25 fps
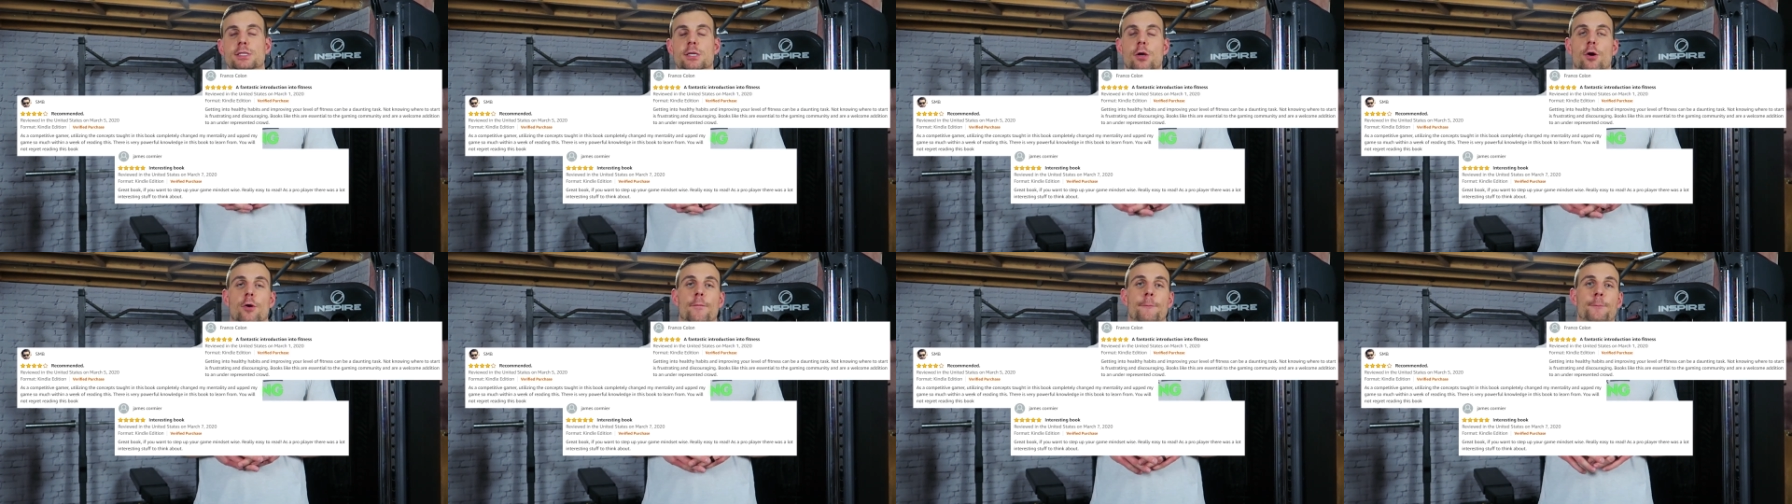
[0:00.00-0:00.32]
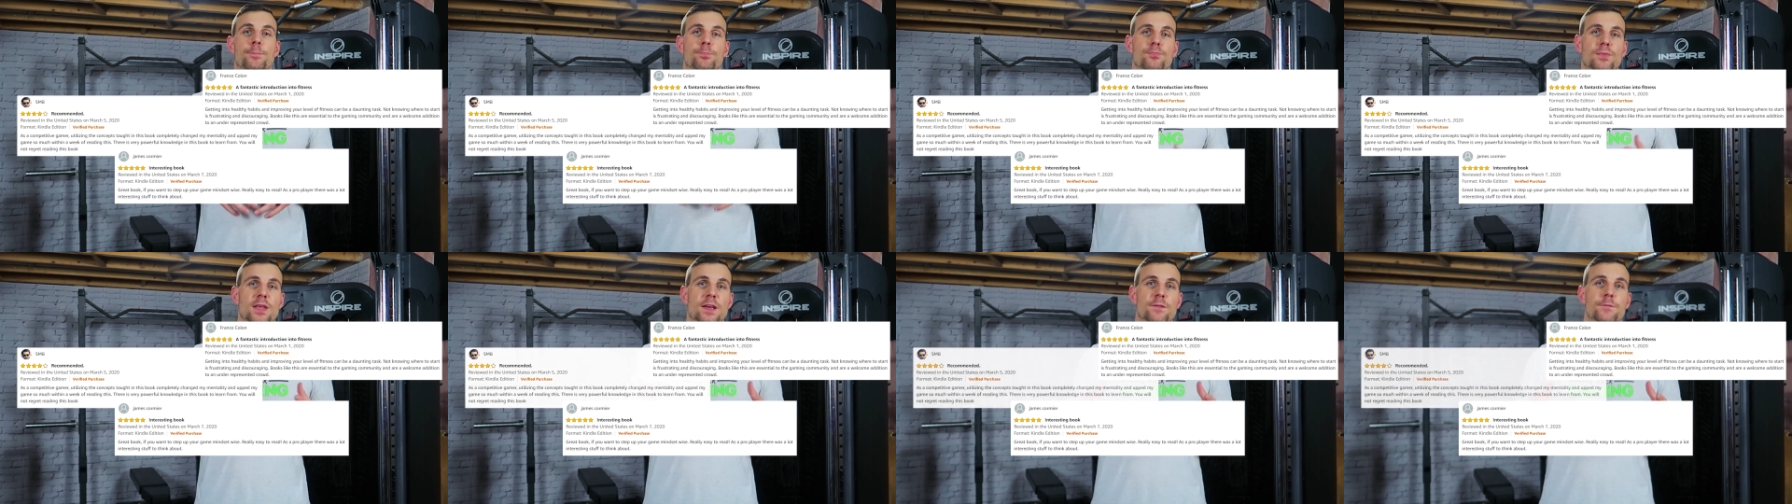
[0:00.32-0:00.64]
So
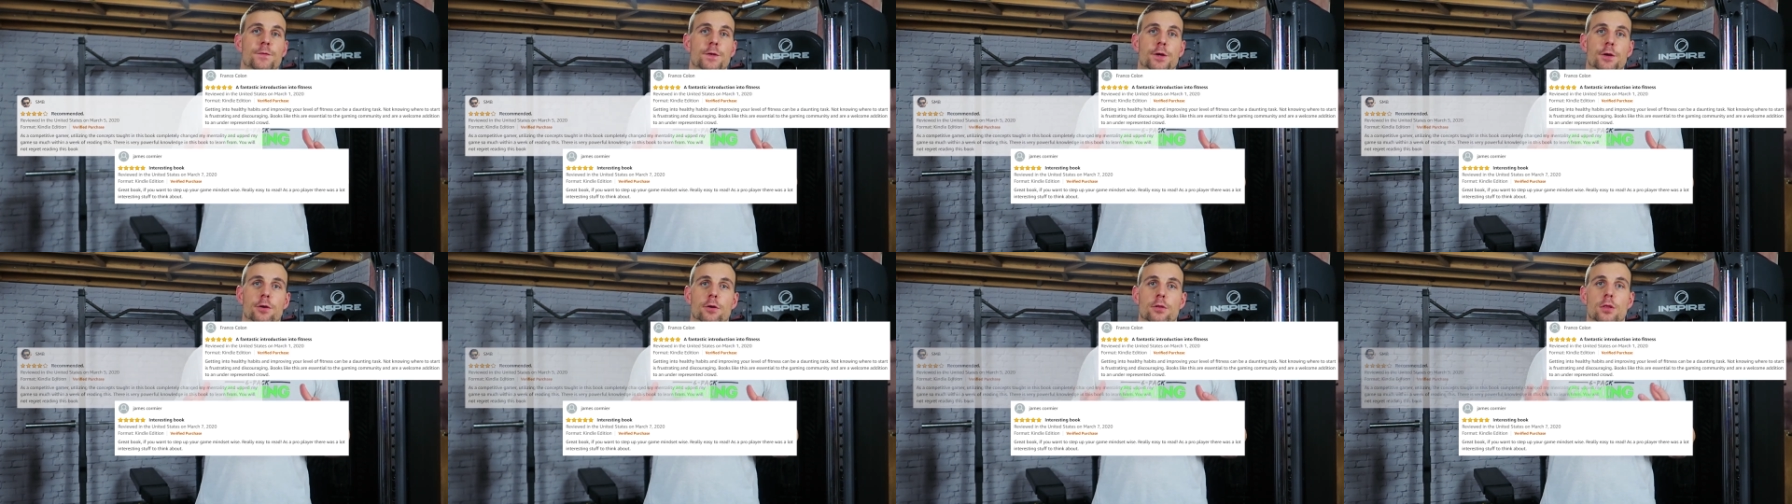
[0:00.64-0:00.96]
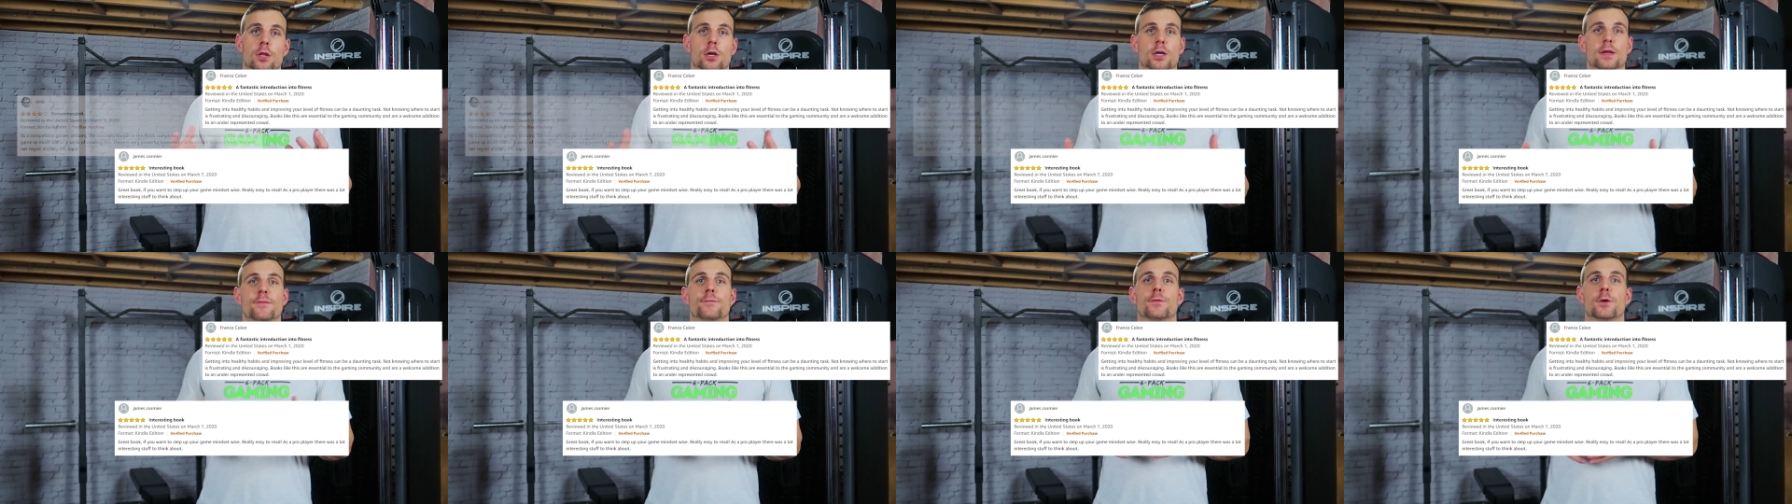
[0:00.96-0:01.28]
if you're
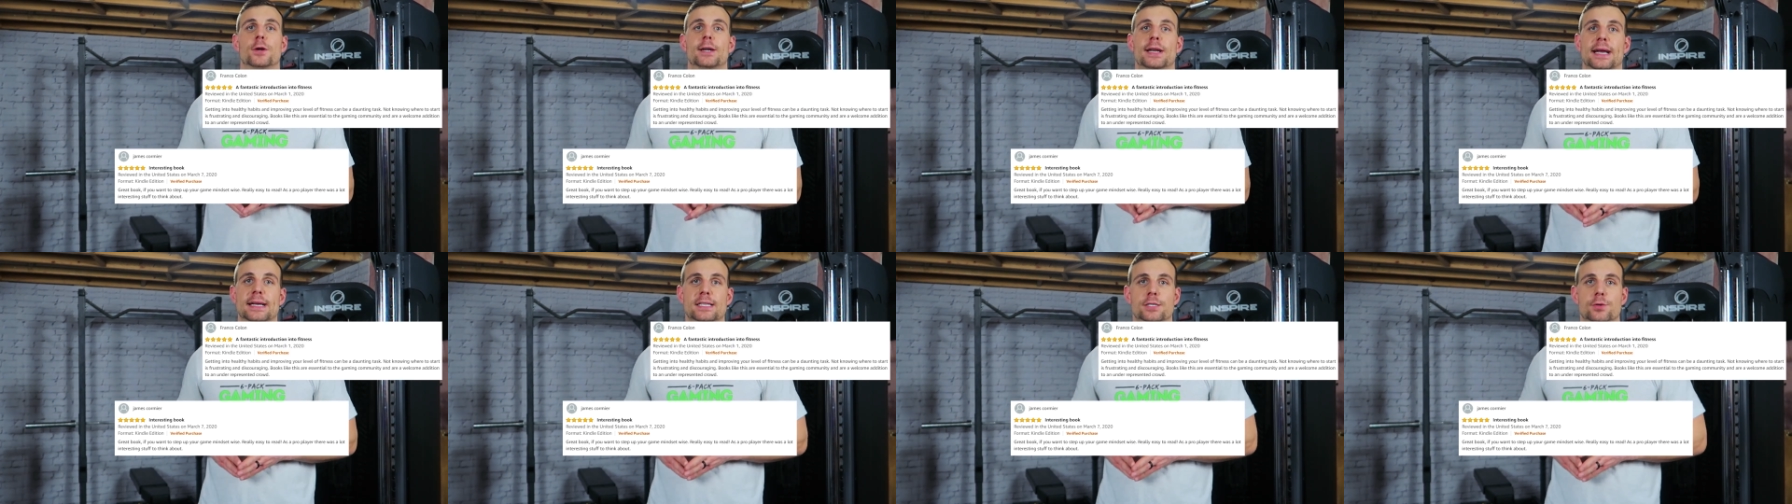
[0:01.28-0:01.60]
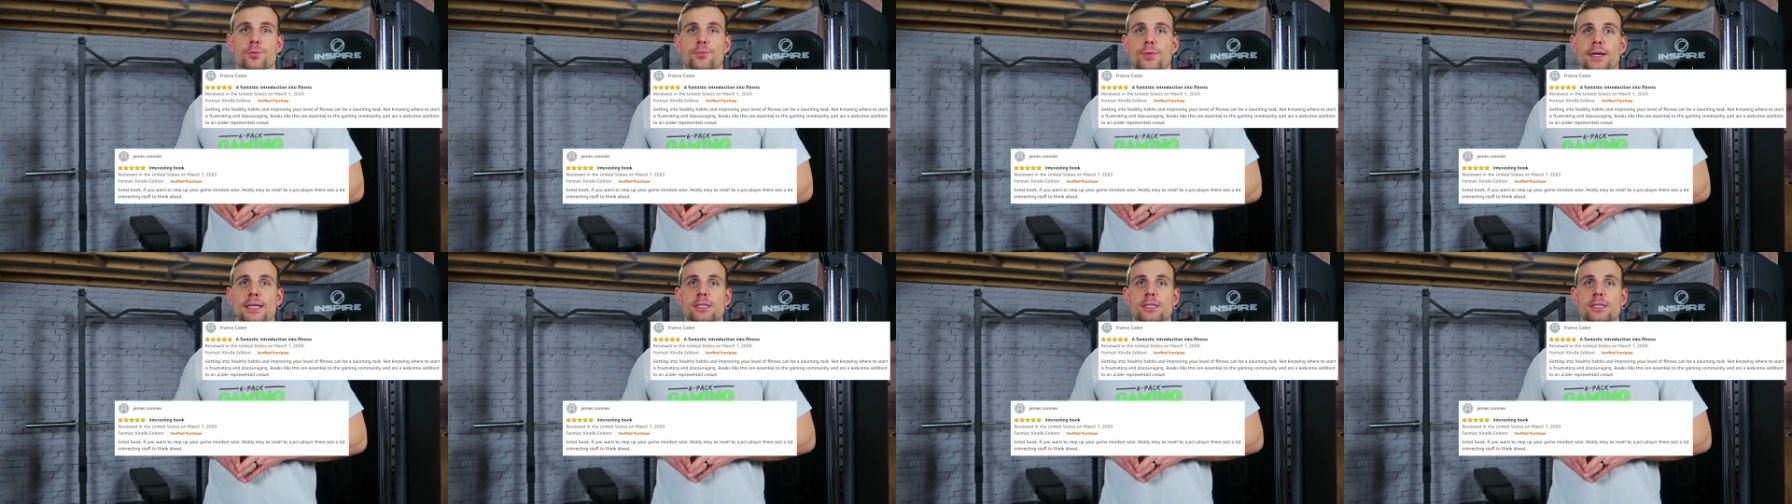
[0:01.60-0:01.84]
looking for an extra